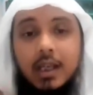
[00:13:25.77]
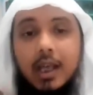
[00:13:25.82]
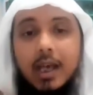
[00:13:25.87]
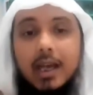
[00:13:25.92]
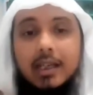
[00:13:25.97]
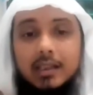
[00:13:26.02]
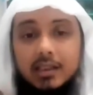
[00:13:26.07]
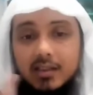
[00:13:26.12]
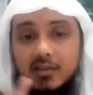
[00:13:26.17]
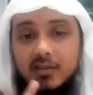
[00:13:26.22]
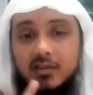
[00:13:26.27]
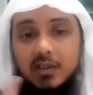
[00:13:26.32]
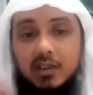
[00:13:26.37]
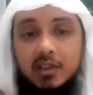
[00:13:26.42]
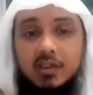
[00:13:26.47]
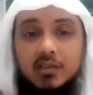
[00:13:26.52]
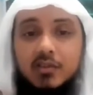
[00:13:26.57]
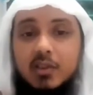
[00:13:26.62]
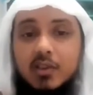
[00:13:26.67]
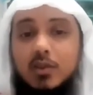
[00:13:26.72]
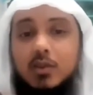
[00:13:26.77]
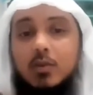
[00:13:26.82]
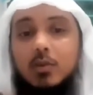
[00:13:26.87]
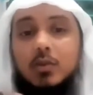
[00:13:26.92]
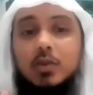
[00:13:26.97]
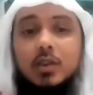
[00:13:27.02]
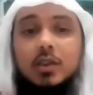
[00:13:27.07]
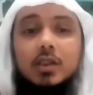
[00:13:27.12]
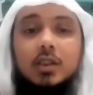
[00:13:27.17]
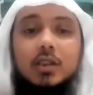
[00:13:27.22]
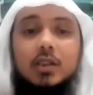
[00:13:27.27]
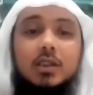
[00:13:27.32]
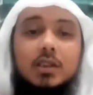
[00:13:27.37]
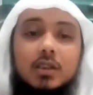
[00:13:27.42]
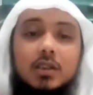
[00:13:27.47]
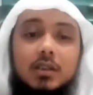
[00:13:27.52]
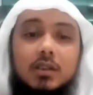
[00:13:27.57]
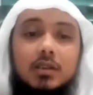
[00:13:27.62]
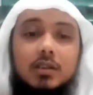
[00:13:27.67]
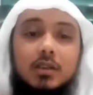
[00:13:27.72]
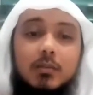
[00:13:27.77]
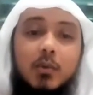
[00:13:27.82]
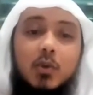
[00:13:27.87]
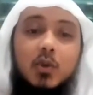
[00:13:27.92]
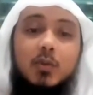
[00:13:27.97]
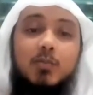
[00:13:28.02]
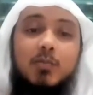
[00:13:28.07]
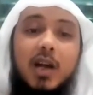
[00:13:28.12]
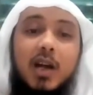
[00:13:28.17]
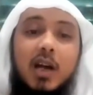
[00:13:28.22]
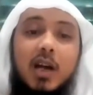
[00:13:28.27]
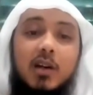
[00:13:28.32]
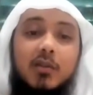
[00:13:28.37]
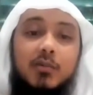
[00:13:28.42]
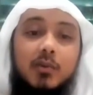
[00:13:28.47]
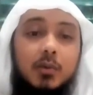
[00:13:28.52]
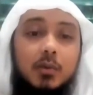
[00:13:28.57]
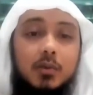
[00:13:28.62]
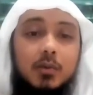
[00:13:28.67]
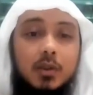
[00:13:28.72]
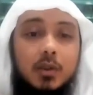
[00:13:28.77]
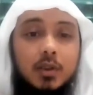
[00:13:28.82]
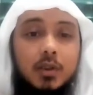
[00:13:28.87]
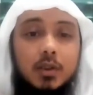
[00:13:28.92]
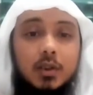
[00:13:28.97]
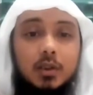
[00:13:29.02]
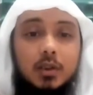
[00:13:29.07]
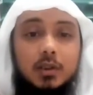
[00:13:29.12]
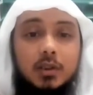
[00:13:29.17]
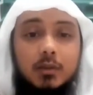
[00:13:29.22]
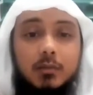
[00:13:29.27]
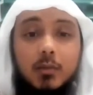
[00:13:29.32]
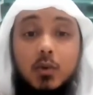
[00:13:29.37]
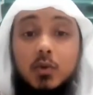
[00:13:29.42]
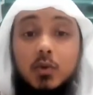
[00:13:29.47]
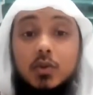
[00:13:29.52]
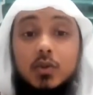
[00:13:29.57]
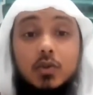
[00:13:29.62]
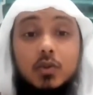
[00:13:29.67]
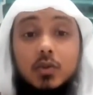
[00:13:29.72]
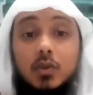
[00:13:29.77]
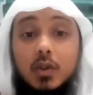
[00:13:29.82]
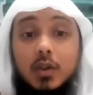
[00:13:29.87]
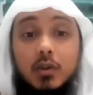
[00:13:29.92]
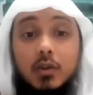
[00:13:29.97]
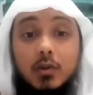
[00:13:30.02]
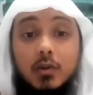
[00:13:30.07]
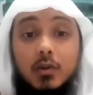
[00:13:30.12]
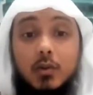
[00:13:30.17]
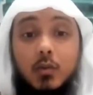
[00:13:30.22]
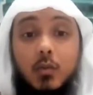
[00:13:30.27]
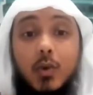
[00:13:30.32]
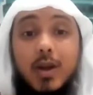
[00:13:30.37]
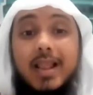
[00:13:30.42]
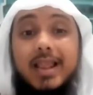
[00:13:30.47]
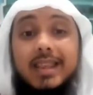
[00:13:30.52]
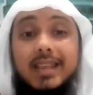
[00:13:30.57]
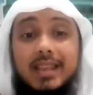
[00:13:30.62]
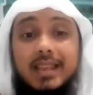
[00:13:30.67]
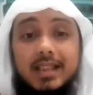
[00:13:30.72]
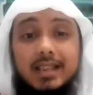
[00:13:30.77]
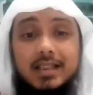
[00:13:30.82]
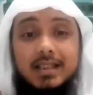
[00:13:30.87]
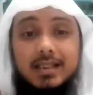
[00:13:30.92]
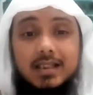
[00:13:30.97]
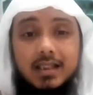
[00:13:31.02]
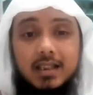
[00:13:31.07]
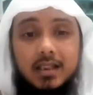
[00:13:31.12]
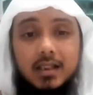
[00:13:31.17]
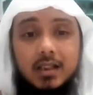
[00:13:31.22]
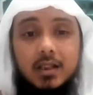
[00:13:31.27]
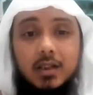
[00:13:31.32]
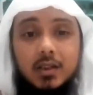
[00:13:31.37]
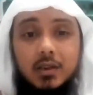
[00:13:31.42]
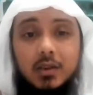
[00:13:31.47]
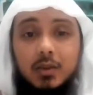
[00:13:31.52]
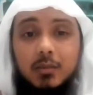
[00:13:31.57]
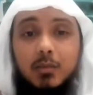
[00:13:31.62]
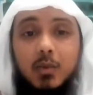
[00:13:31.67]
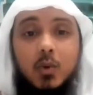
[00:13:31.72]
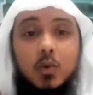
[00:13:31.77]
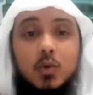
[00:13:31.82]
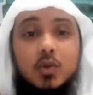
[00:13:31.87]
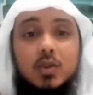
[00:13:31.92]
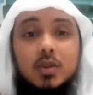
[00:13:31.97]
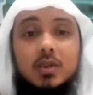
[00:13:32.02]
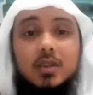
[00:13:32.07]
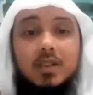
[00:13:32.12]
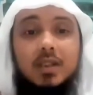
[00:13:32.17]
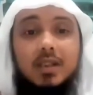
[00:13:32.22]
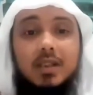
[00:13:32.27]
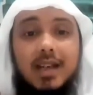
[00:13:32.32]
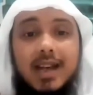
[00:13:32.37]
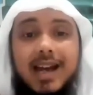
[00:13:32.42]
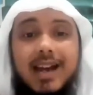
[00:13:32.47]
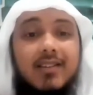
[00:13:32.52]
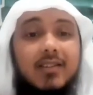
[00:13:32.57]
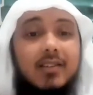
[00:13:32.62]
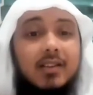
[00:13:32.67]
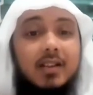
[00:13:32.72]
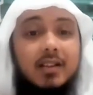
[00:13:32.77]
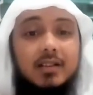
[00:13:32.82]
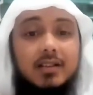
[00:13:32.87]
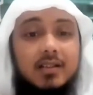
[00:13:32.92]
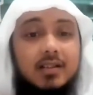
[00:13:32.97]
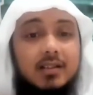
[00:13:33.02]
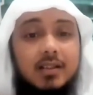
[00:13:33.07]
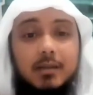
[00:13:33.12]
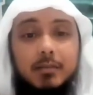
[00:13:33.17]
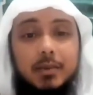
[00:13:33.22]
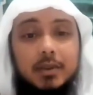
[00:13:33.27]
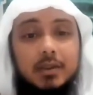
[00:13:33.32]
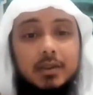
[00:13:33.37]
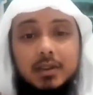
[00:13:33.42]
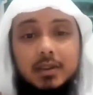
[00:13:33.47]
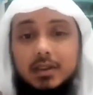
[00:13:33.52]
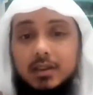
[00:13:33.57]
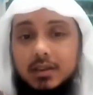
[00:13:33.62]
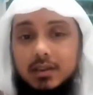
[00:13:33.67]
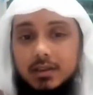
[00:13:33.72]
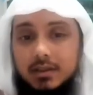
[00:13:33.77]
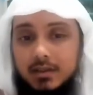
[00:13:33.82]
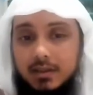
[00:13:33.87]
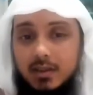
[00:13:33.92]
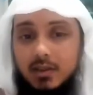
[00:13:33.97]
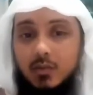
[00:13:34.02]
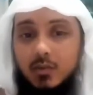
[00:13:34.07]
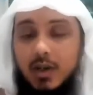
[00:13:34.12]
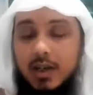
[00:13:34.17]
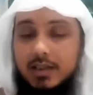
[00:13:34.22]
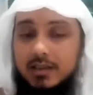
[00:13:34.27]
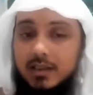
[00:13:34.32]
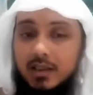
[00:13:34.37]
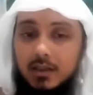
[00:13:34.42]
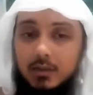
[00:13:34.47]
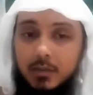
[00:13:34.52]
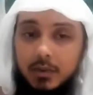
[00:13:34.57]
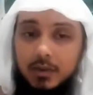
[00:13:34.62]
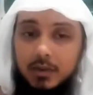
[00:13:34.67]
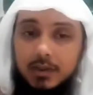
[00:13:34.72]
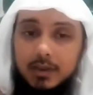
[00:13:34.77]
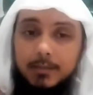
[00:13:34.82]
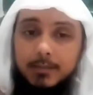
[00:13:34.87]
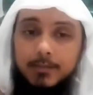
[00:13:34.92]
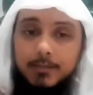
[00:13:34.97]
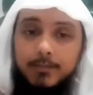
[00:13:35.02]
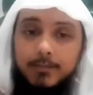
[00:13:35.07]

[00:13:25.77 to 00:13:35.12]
And in terms of individuals, the most powerful, the most wealthiest, the most arrogant, stubborn. This is what I dealt with them.